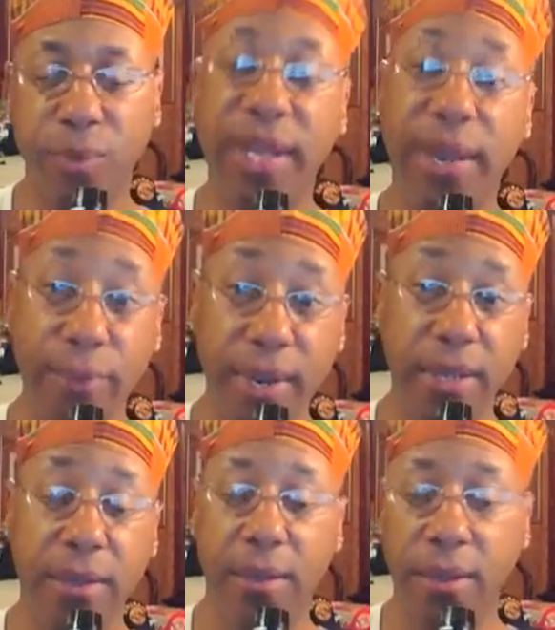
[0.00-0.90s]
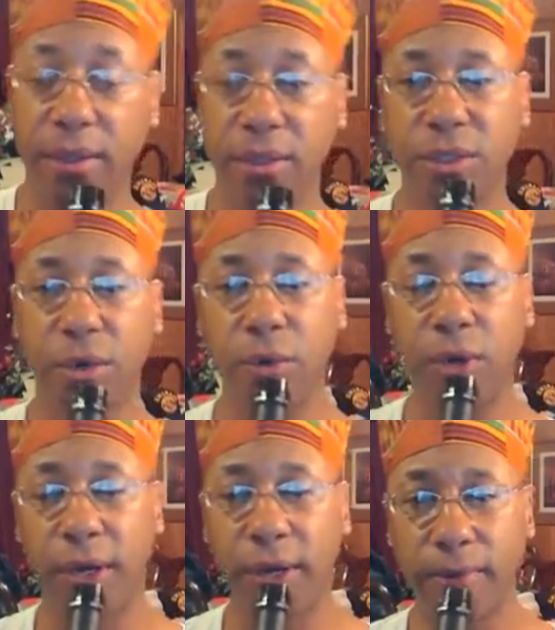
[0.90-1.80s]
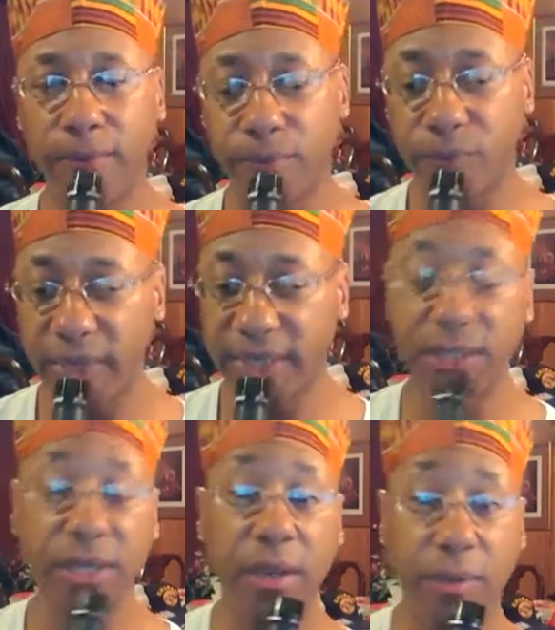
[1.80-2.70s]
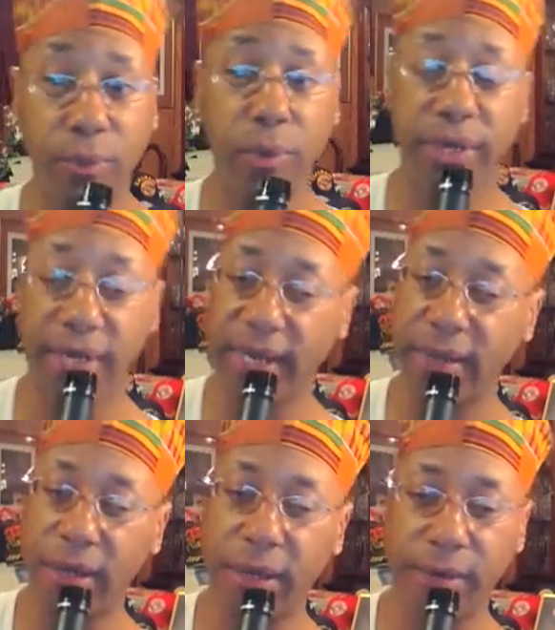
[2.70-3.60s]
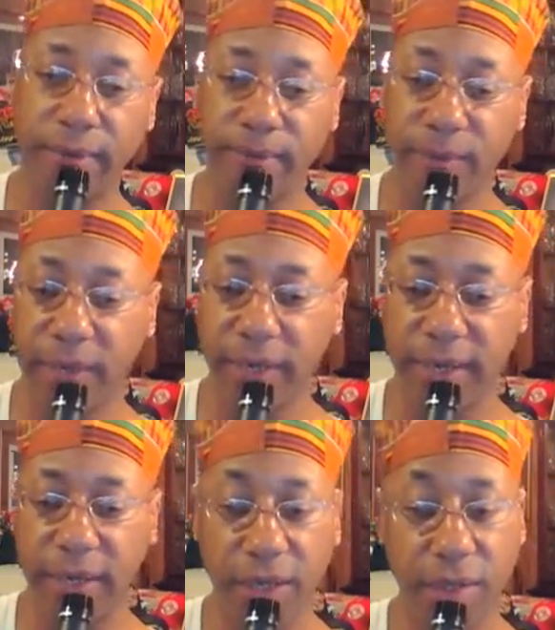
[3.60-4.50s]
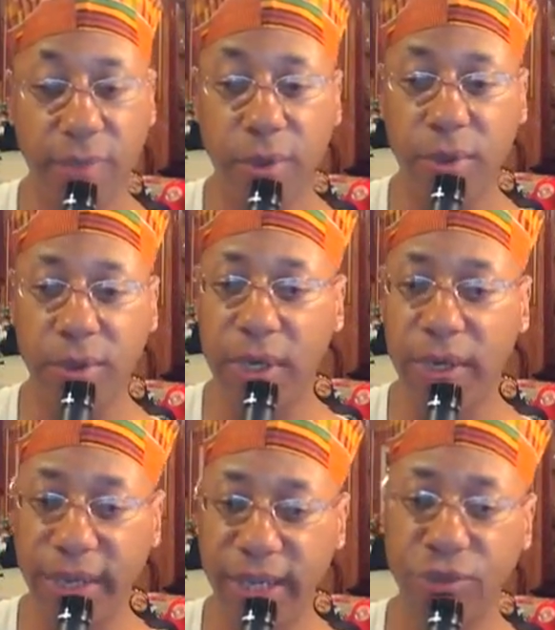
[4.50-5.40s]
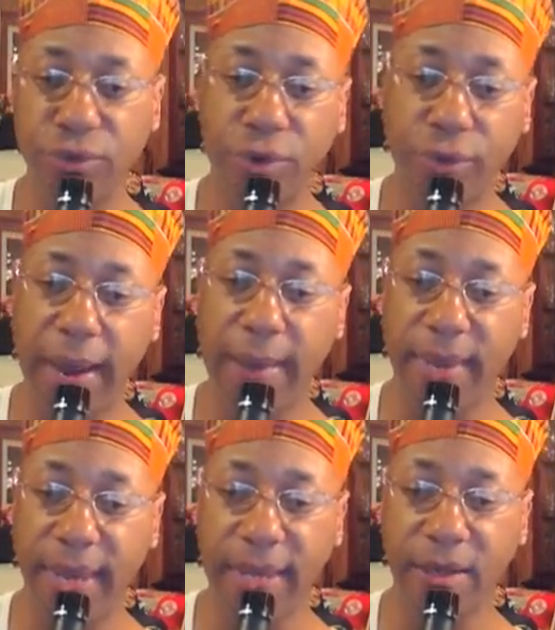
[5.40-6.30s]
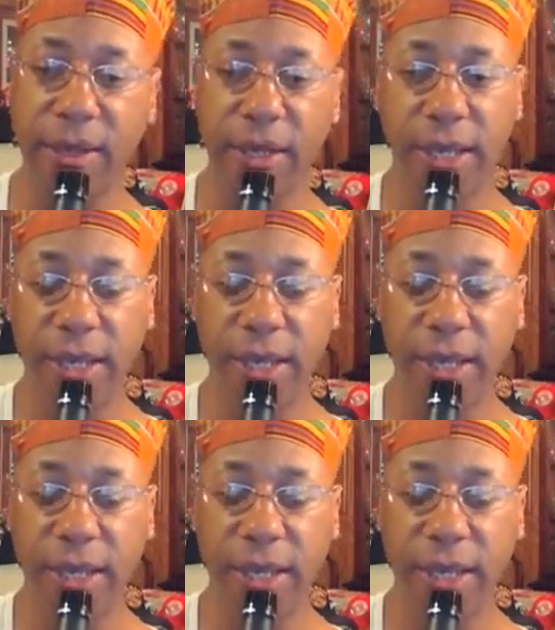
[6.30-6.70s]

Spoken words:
what they read. So that's another point. Then in the other book, History of Crime in England,